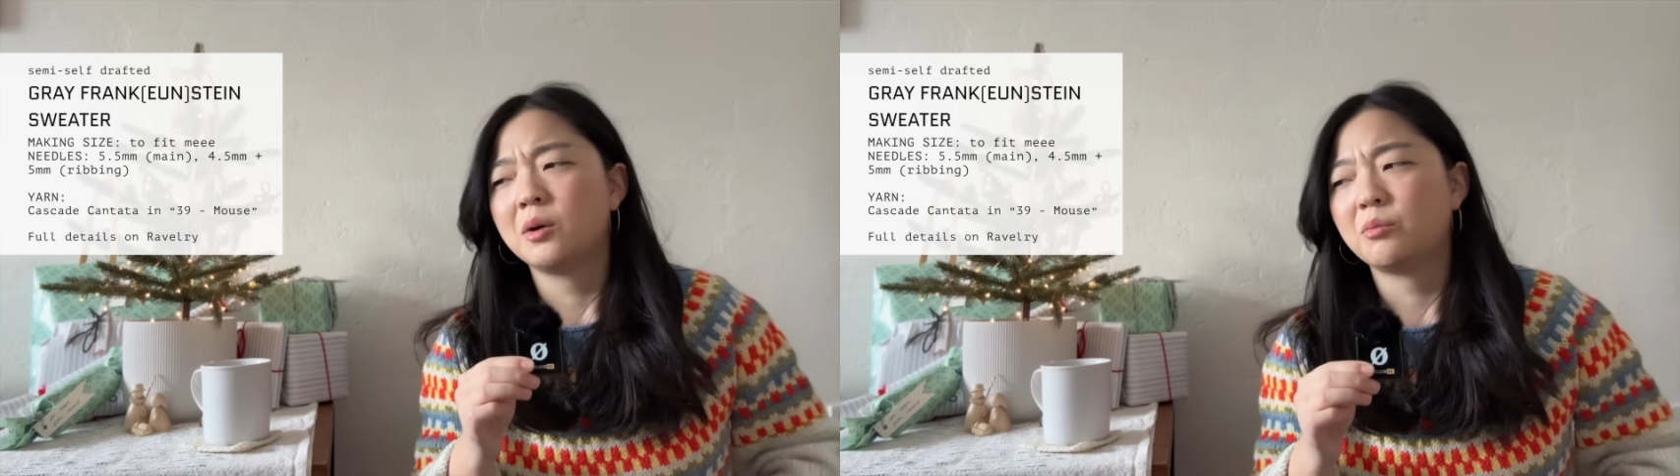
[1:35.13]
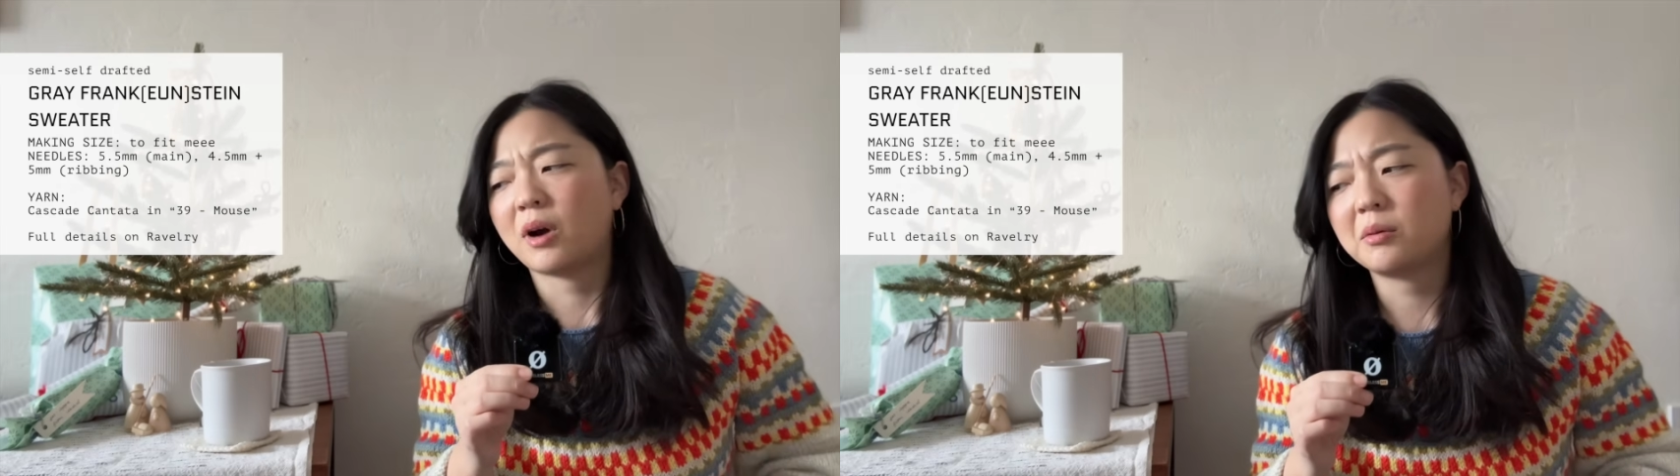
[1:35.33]

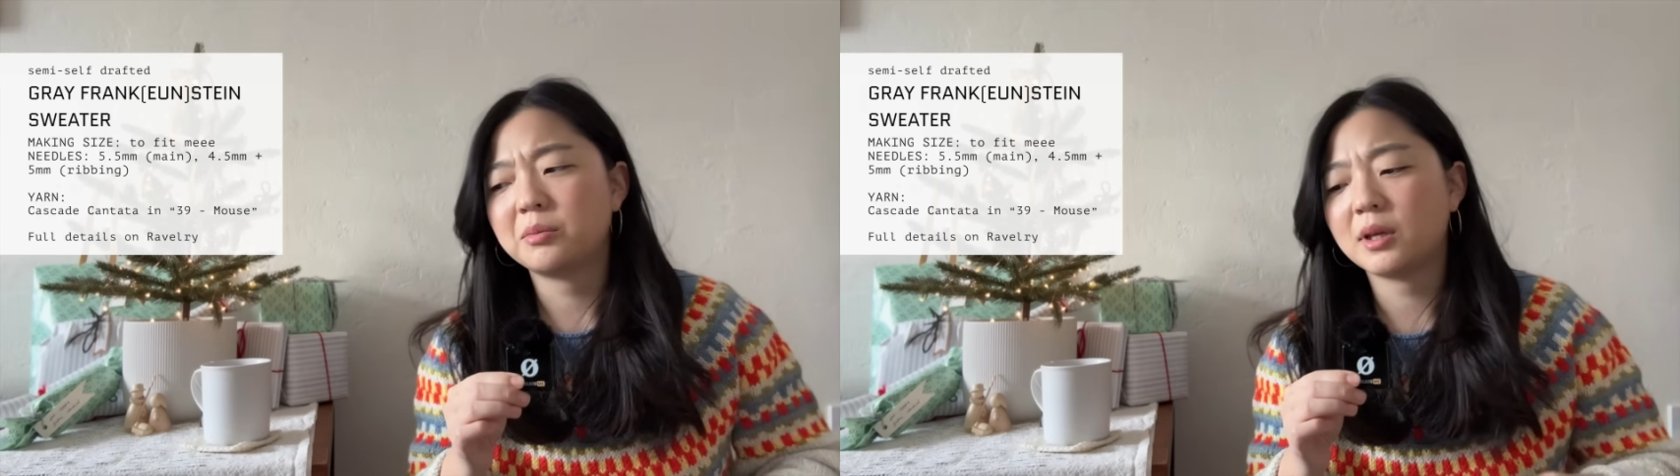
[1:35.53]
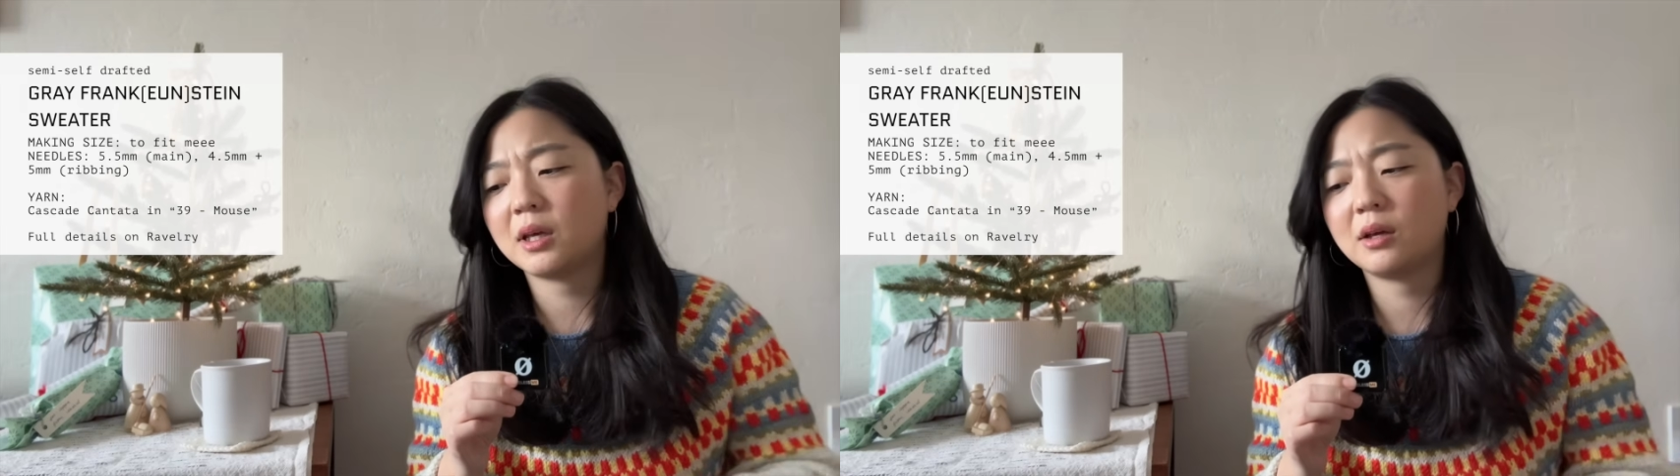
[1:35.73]

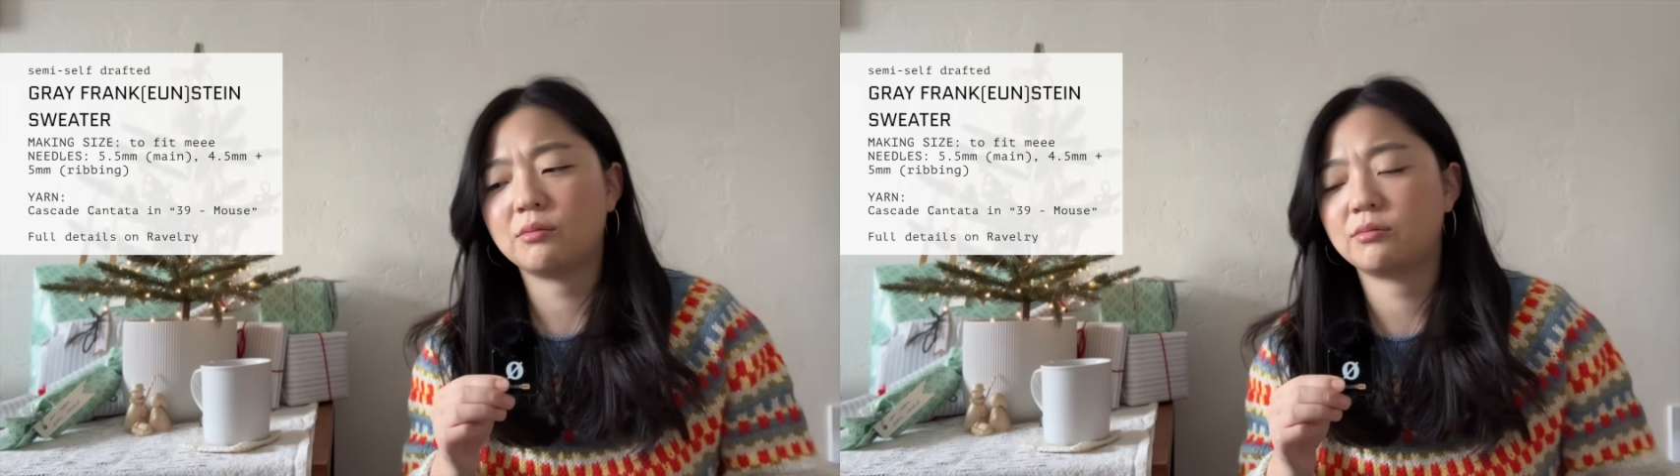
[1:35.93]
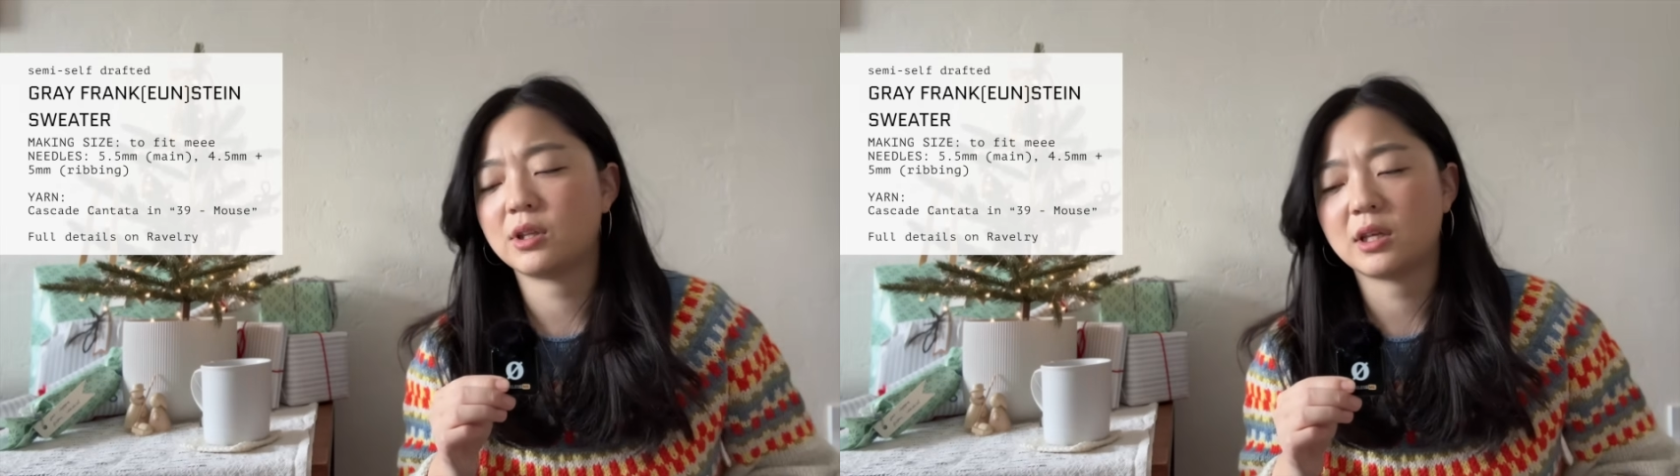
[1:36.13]
probably
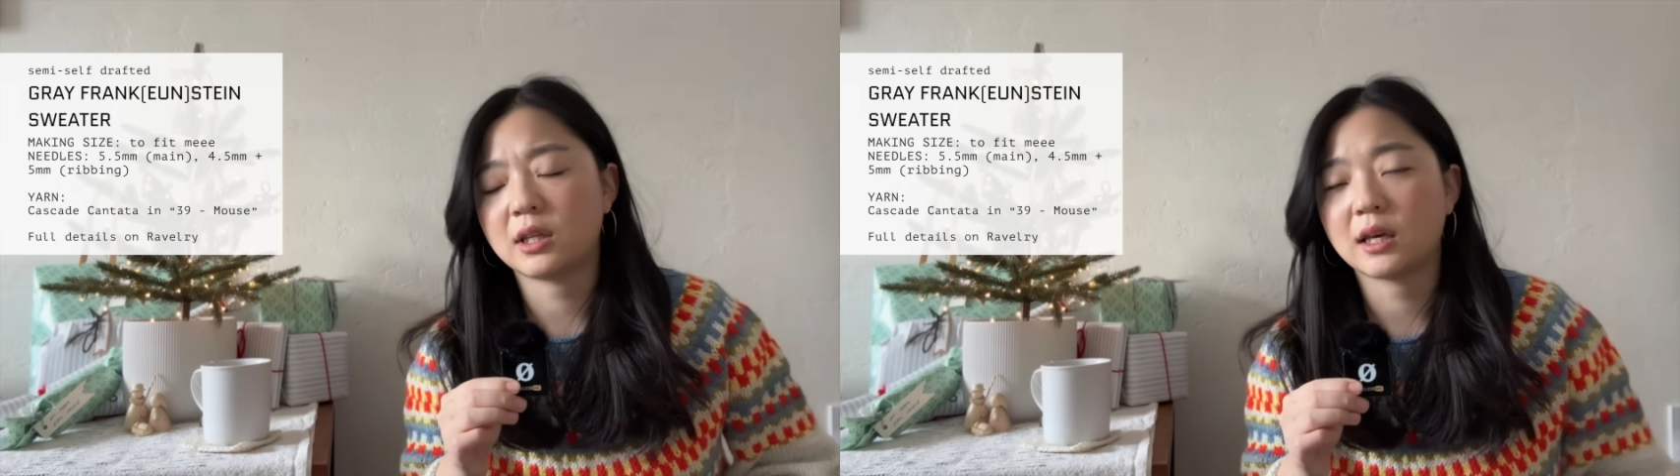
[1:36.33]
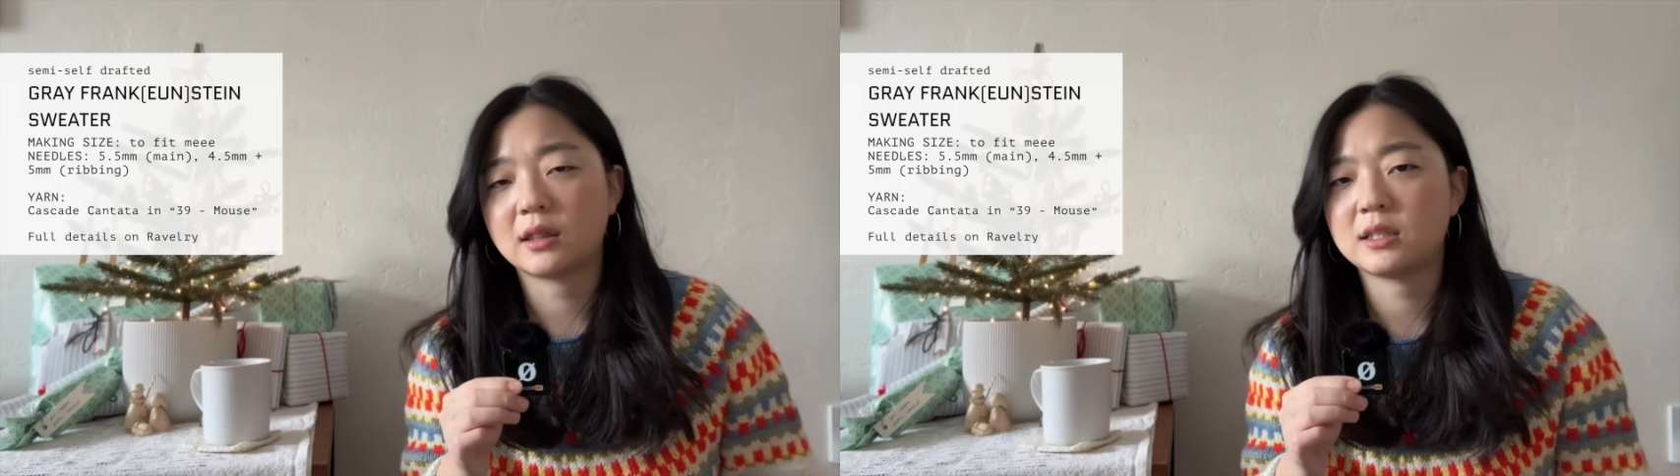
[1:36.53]
within the